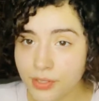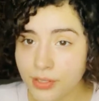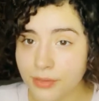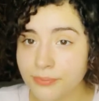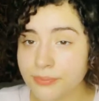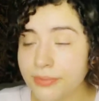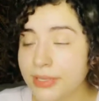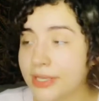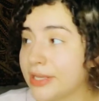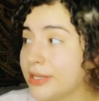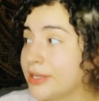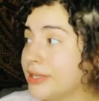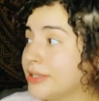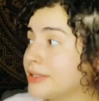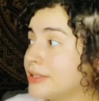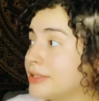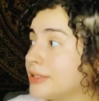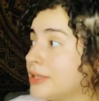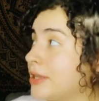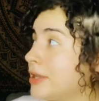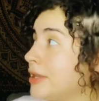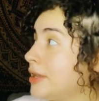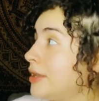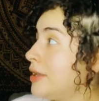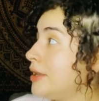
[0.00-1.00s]
because
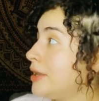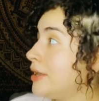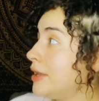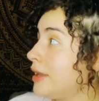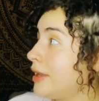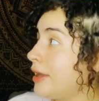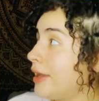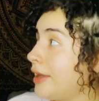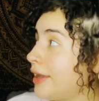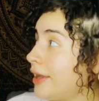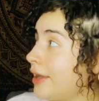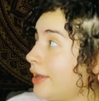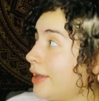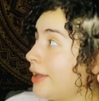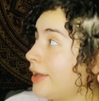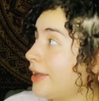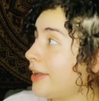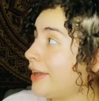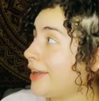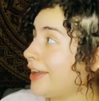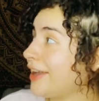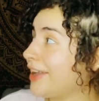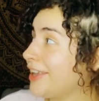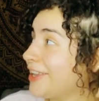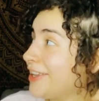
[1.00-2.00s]

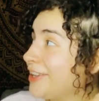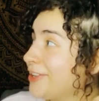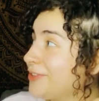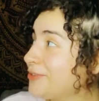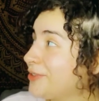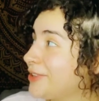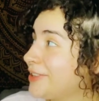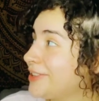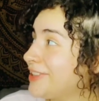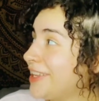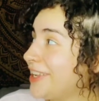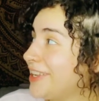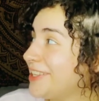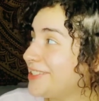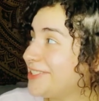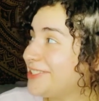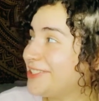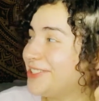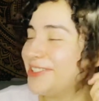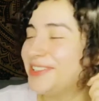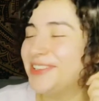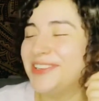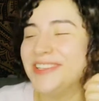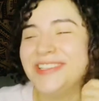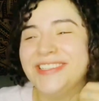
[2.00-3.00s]
I can relate
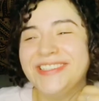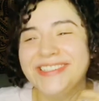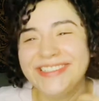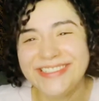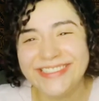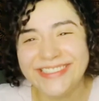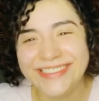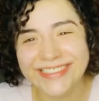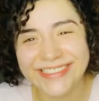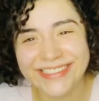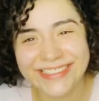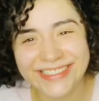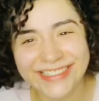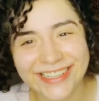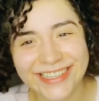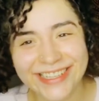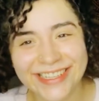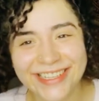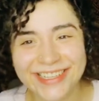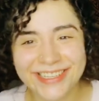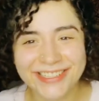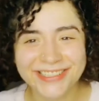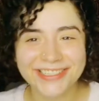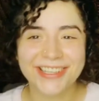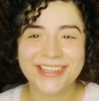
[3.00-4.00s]
to
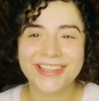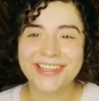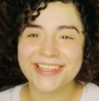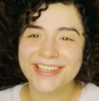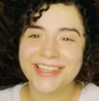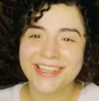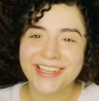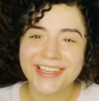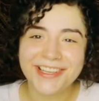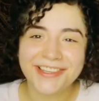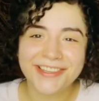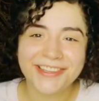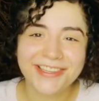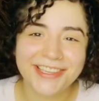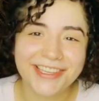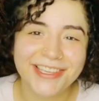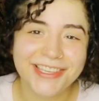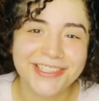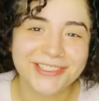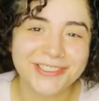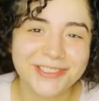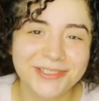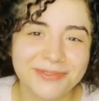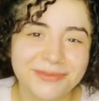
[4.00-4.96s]
sorry, the kids are